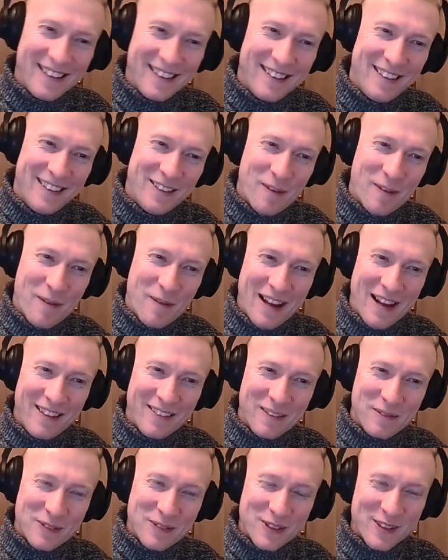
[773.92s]
new
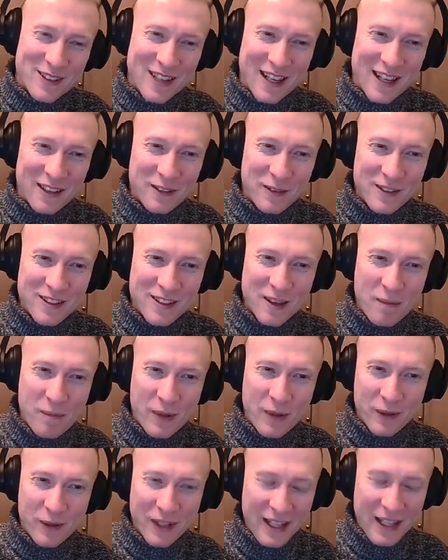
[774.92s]
amazing project which I'm
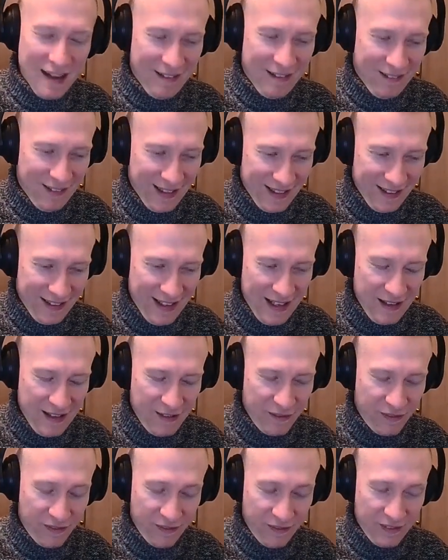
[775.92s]
building out, and
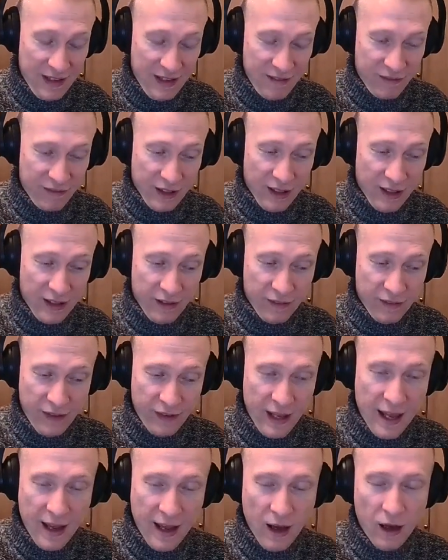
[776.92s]
they've kind of
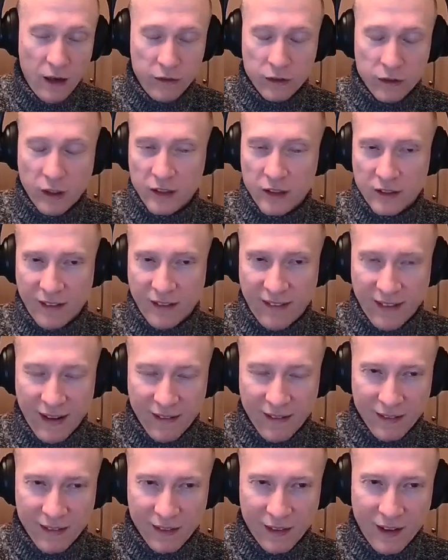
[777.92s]
hit over
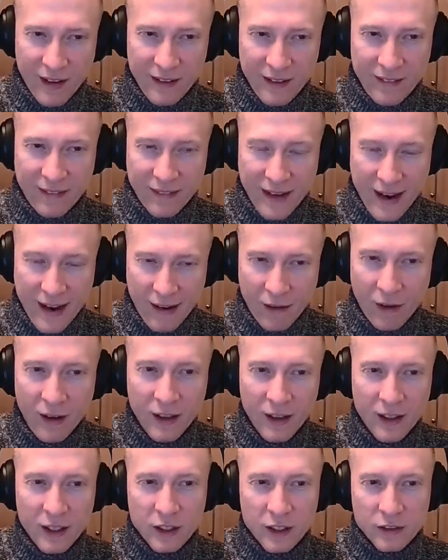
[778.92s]
100,000 lines now,
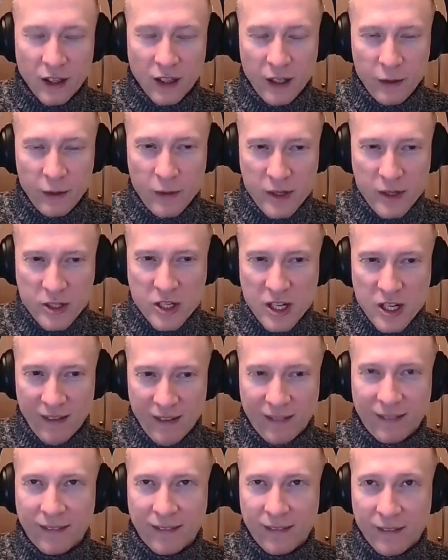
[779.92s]
right? Which
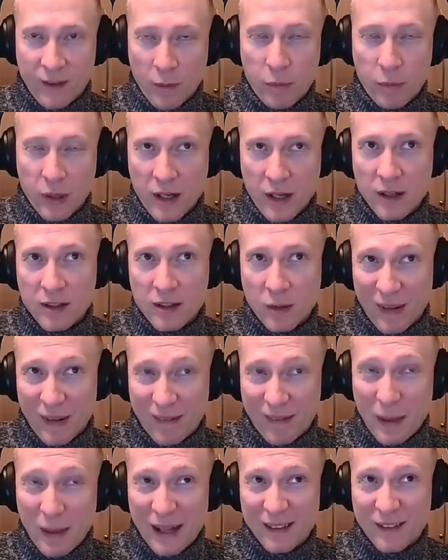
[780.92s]
is, to put it into
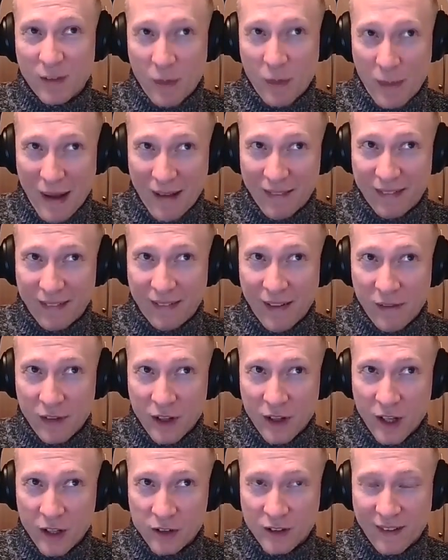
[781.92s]
perspective, about
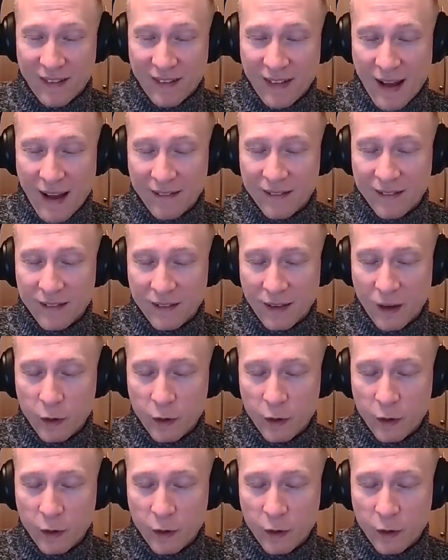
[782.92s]
700,000